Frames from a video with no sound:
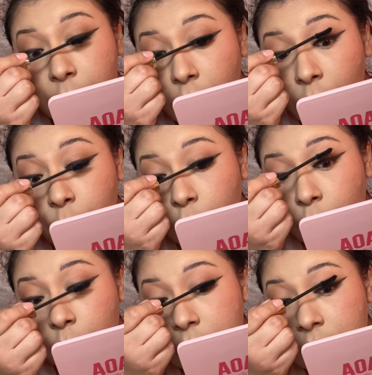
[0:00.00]
up
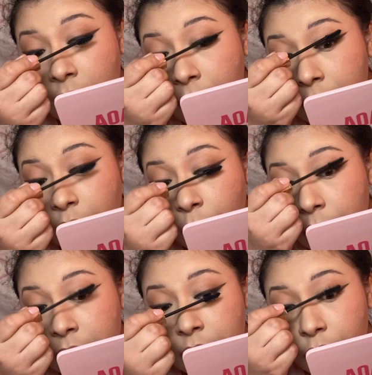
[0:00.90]
once I go
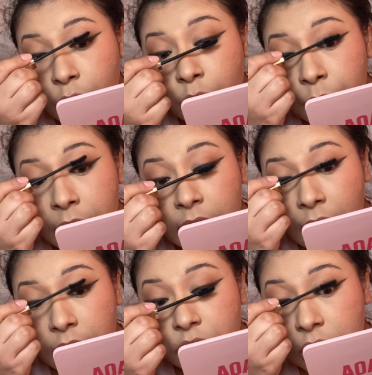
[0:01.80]
in and curl my
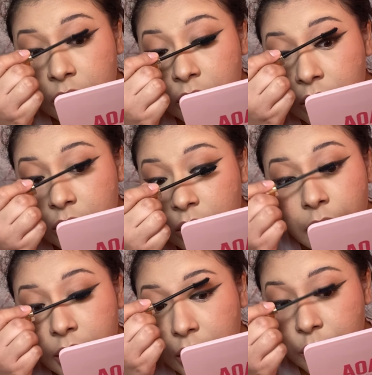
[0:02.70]
lashes,
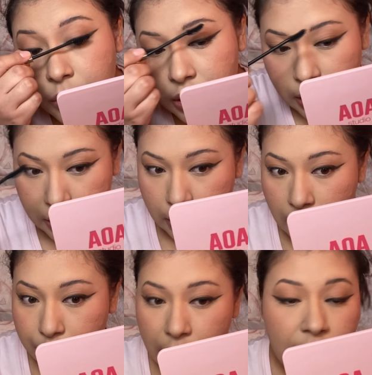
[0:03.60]
but this one doesn't.
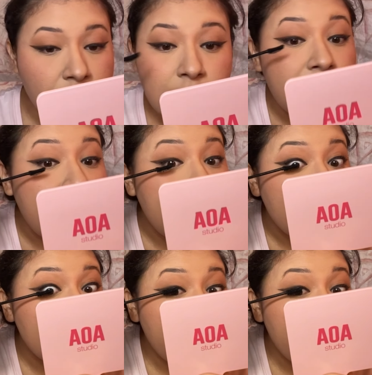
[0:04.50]
But I just hate the